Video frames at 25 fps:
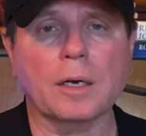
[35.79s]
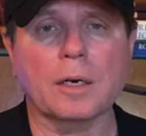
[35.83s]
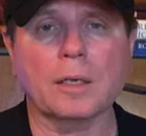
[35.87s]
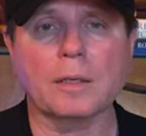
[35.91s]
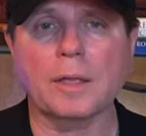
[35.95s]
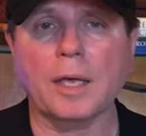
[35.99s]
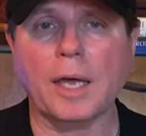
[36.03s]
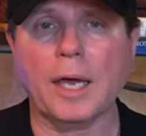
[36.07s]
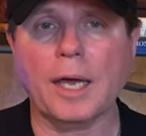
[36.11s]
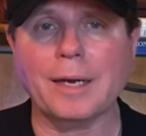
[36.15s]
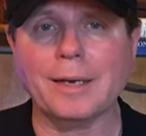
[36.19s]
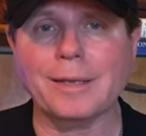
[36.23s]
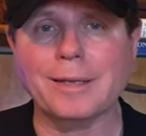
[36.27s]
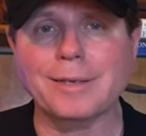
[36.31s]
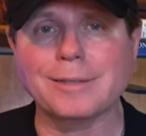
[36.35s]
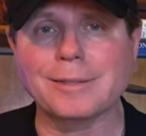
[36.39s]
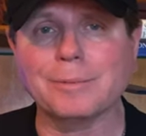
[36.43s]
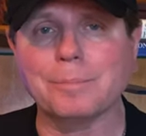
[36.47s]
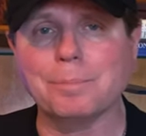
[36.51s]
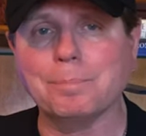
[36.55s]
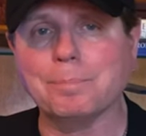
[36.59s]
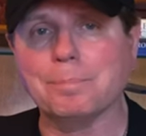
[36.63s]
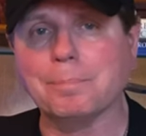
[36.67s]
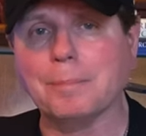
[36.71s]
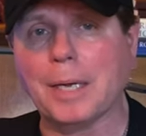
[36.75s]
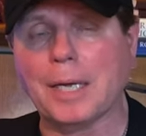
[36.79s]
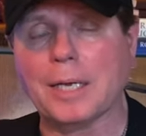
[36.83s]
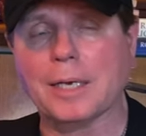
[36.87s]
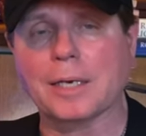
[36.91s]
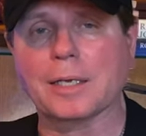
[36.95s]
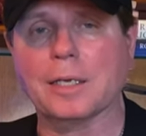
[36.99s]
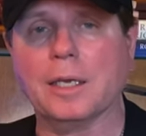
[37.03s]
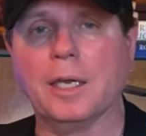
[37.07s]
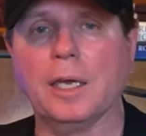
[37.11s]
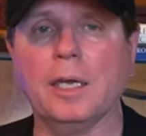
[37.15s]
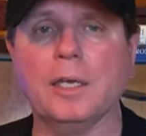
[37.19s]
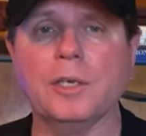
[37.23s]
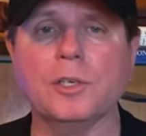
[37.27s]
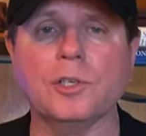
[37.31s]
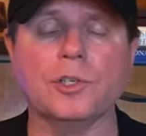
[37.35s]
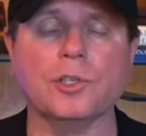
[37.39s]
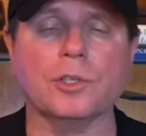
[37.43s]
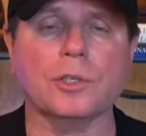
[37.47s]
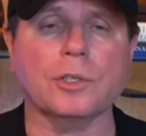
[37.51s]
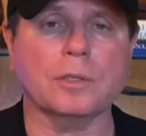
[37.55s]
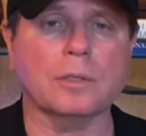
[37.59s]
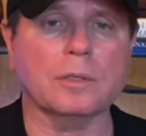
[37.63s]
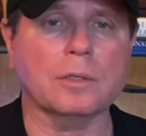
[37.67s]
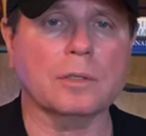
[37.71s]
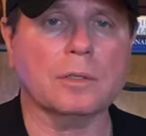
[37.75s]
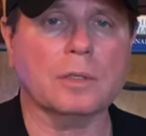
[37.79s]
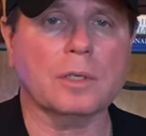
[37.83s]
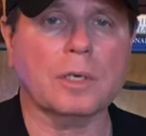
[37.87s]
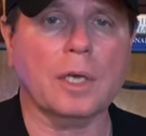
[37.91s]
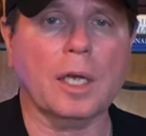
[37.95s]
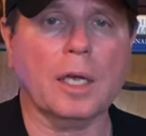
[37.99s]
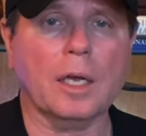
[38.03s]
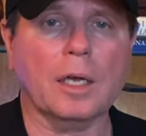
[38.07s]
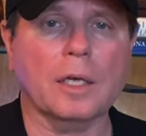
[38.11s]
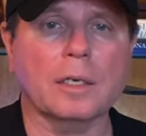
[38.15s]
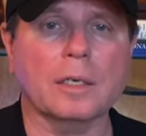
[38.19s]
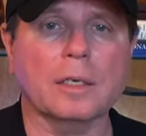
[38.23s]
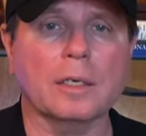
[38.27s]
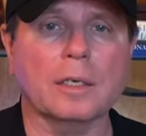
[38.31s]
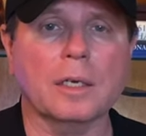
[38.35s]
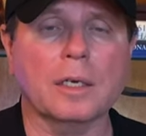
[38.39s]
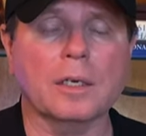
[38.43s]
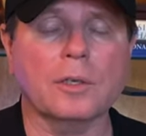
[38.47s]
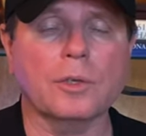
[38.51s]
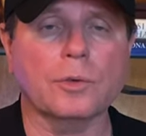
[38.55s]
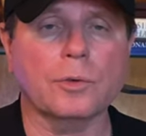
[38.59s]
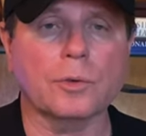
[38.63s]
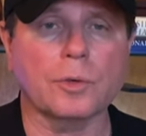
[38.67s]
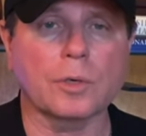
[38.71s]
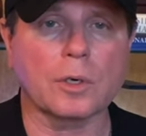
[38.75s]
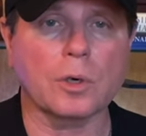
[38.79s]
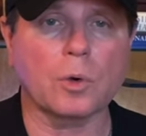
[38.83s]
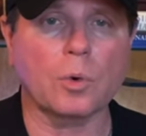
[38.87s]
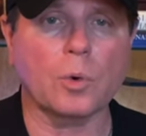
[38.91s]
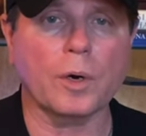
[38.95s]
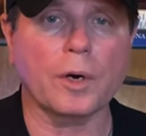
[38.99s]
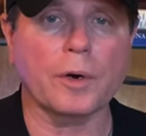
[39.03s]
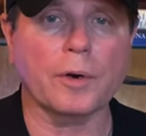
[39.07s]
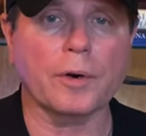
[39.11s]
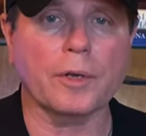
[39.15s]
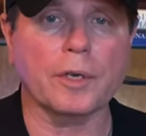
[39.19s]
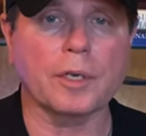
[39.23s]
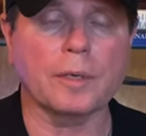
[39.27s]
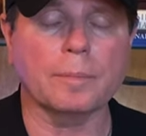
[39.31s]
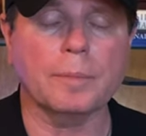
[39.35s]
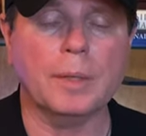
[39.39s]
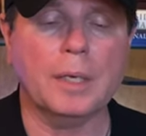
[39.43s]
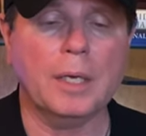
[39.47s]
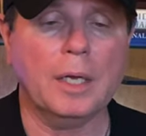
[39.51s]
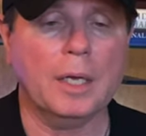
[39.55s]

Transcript: and that is medications and uh, your aquarium.